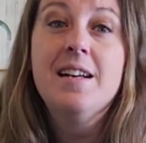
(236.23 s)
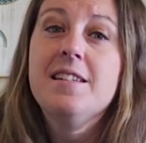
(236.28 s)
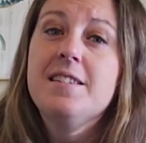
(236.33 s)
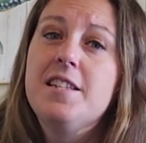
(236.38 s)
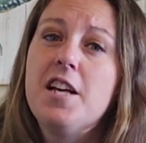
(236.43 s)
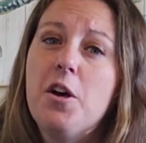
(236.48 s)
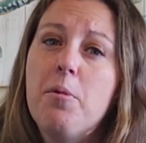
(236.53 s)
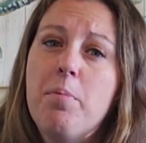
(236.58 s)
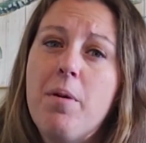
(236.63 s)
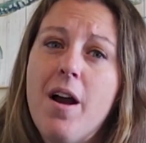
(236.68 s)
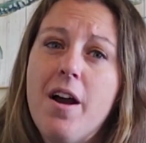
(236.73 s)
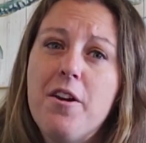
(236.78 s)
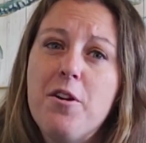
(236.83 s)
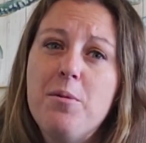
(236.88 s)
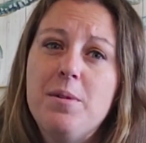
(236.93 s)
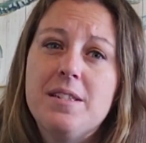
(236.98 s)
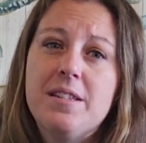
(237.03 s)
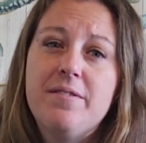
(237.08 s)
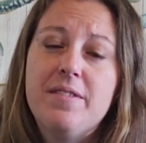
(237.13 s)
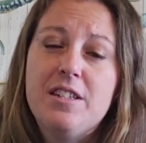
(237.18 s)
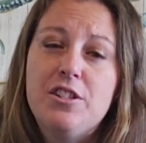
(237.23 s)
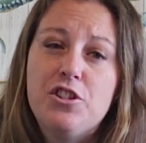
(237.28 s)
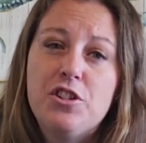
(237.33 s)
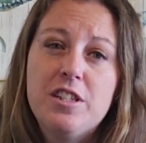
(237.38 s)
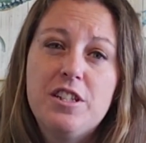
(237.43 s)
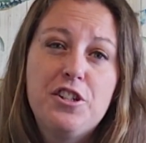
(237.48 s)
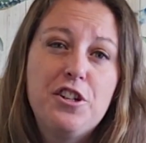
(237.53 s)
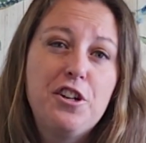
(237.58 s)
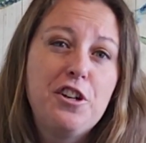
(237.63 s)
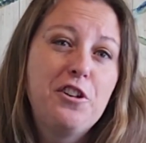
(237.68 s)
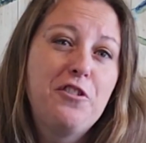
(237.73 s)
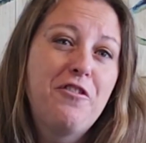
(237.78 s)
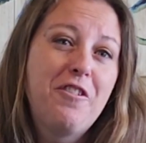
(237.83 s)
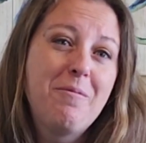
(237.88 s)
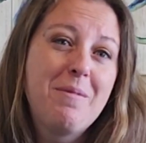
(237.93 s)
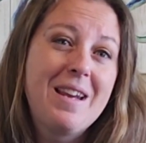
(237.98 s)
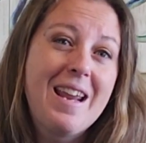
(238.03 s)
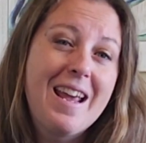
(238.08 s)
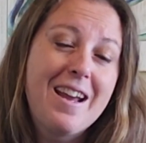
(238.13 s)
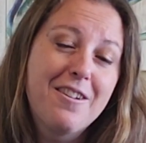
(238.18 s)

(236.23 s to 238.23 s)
Del Prado was eventually turned from an